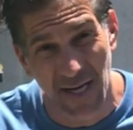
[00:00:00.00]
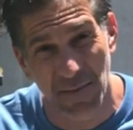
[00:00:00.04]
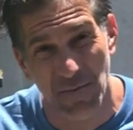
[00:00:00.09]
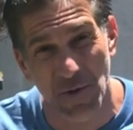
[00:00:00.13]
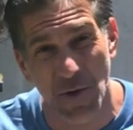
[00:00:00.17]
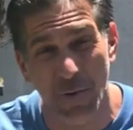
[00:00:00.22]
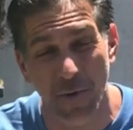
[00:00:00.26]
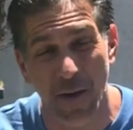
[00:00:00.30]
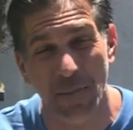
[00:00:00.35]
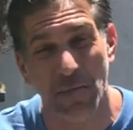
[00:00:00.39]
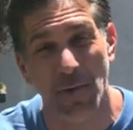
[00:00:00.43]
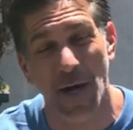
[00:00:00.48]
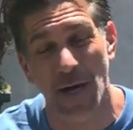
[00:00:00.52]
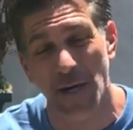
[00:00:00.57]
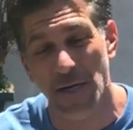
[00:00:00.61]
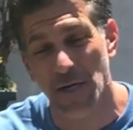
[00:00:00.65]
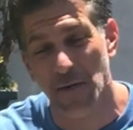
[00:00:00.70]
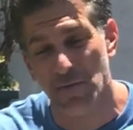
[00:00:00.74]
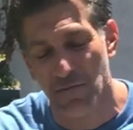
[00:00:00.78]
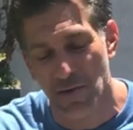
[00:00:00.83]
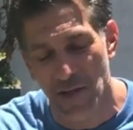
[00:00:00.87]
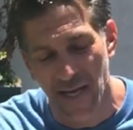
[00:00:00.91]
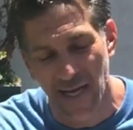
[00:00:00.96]
time to repot
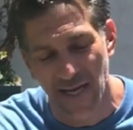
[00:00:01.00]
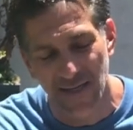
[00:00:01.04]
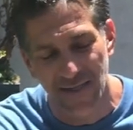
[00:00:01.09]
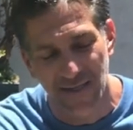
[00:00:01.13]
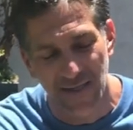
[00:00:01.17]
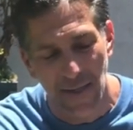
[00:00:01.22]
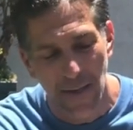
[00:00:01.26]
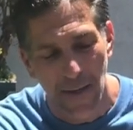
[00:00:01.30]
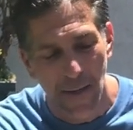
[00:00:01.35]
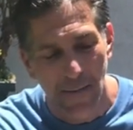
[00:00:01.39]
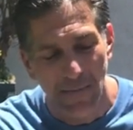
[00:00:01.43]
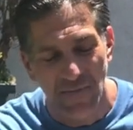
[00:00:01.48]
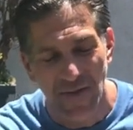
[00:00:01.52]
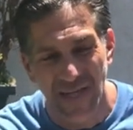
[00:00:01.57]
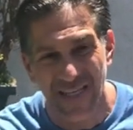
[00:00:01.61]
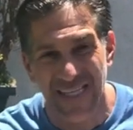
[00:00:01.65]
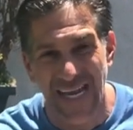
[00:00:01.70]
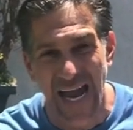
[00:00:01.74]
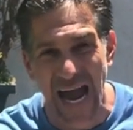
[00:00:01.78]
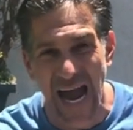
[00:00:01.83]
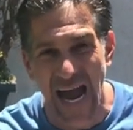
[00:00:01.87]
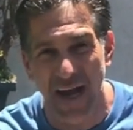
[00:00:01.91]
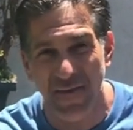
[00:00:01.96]
your plants
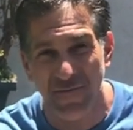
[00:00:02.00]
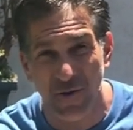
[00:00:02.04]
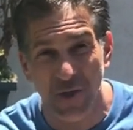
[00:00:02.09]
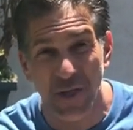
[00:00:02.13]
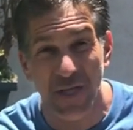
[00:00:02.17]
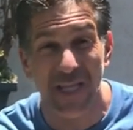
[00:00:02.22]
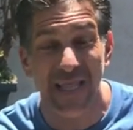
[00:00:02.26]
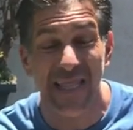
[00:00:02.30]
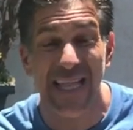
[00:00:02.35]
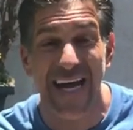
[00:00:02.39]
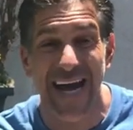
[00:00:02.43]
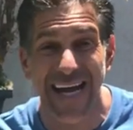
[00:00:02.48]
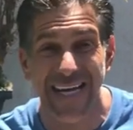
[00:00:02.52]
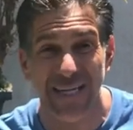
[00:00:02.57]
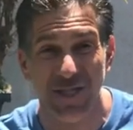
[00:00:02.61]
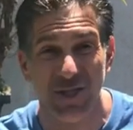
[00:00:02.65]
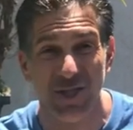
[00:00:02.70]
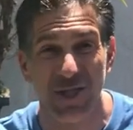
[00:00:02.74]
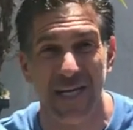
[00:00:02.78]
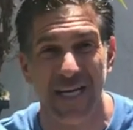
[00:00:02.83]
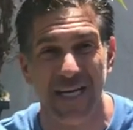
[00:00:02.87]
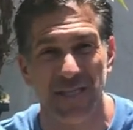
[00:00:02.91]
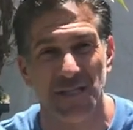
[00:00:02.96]
is after the
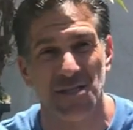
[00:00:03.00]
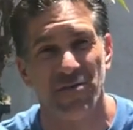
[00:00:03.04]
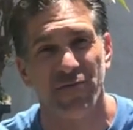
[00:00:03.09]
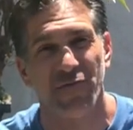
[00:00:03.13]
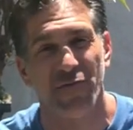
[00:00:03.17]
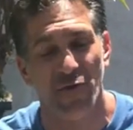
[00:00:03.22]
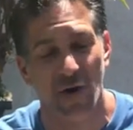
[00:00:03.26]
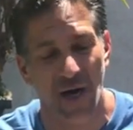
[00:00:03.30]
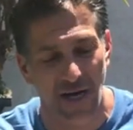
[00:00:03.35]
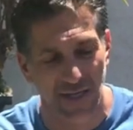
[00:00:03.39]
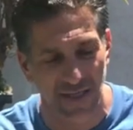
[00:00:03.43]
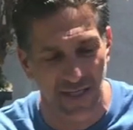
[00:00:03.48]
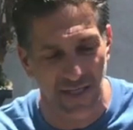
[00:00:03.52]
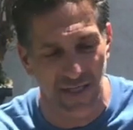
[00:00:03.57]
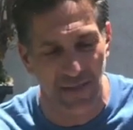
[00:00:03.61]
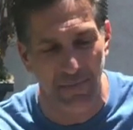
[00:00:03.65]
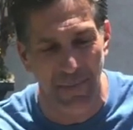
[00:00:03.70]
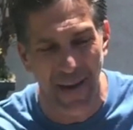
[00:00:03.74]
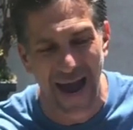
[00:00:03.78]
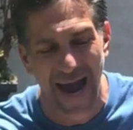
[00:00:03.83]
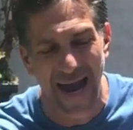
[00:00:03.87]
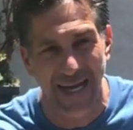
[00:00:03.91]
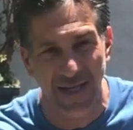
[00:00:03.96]
last chance the frost has
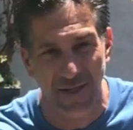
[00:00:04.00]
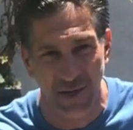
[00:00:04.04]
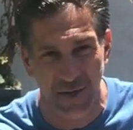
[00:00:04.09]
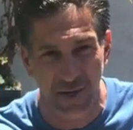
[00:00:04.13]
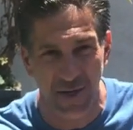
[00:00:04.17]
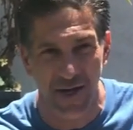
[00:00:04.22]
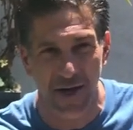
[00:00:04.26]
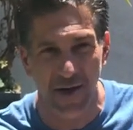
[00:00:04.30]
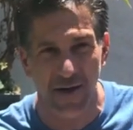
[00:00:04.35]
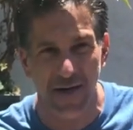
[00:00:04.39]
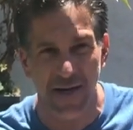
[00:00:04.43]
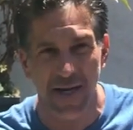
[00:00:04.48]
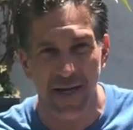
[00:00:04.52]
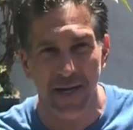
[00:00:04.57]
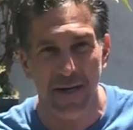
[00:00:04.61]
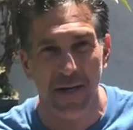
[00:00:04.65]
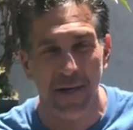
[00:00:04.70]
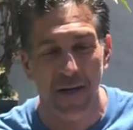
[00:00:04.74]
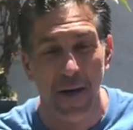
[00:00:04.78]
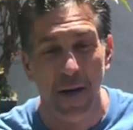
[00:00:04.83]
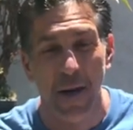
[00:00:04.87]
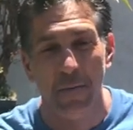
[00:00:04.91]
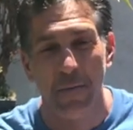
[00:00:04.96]
passed your area,
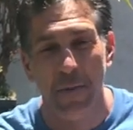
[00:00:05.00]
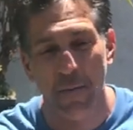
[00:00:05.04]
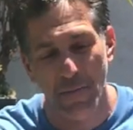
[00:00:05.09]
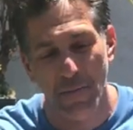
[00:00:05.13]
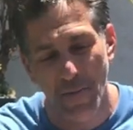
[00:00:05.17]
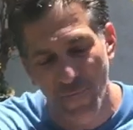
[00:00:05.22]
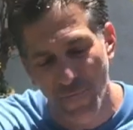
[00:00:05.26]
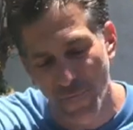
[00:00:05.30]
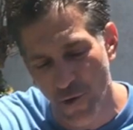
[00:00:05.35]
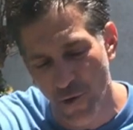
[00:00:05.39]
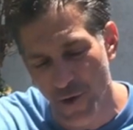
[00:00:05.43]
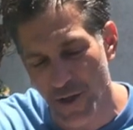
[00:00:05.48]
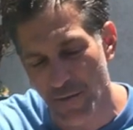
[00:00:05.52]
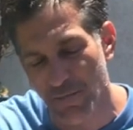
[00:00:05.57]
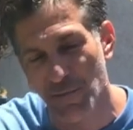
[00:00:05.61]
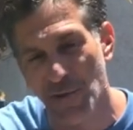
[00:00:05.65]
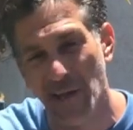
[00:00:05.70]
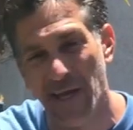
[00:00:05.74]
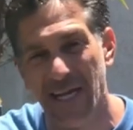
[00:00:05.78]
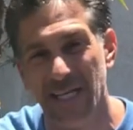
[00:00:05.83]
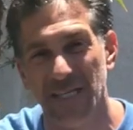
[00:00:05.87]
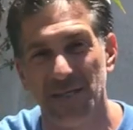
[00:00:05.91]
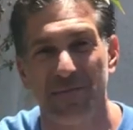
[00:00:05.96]
but before the
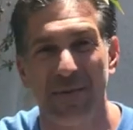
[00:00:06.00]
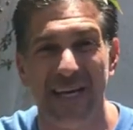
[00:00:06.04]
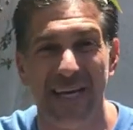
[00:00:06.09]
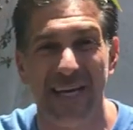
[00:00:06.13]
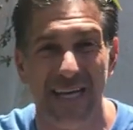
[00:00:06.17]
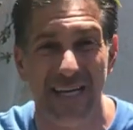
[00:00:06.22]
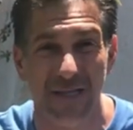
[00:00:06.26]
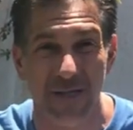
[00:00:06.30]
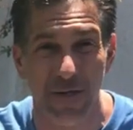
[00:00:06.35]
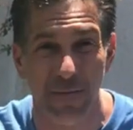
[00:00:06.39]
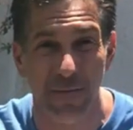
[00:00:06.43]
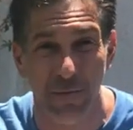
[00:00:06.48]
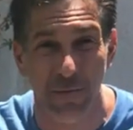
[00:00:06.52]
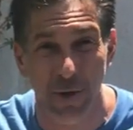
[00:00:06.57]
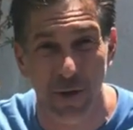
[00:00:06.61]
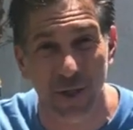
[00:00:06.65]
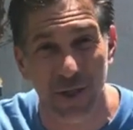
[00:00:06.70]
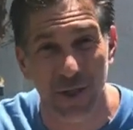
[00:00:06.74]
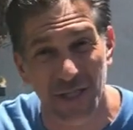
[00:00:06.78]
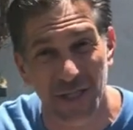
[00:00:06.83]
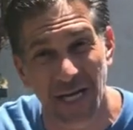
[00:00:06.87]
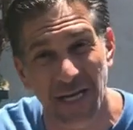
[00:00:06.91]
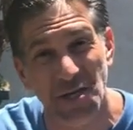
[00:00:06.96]
plants begin to
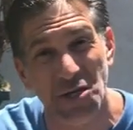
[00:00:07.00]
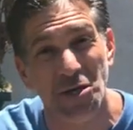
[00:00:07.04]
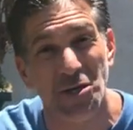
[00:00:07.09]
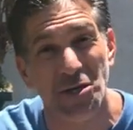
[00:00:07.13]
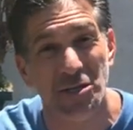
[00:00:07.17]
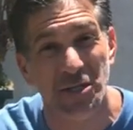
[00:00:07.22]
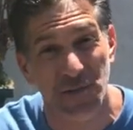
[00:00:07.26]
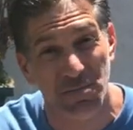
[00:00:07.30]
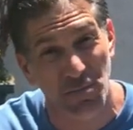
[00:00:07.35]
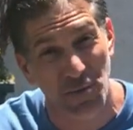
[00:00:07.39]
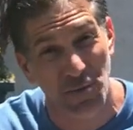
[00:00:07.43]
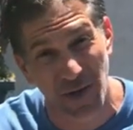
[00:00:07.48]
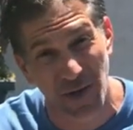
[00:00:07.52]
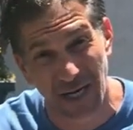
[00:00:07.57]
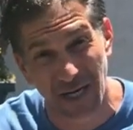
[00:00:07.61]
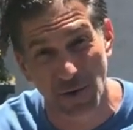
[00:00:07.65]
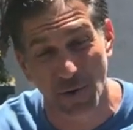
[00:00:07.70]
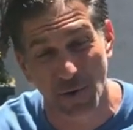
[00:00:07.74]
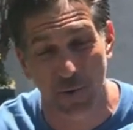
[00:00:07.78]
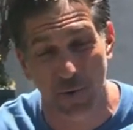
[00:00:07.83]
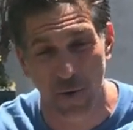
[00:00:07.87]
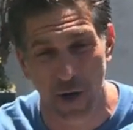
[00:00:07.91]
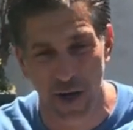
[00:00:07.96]
push that new spring
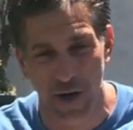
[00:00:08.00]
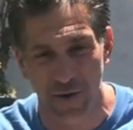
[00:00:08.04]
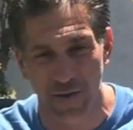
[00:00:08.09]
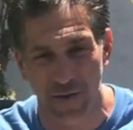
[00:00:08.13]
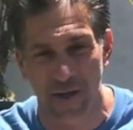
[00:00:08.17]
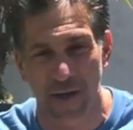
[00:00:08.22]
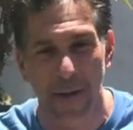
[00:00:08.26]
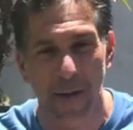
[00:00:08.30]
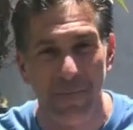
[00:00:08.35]
growth.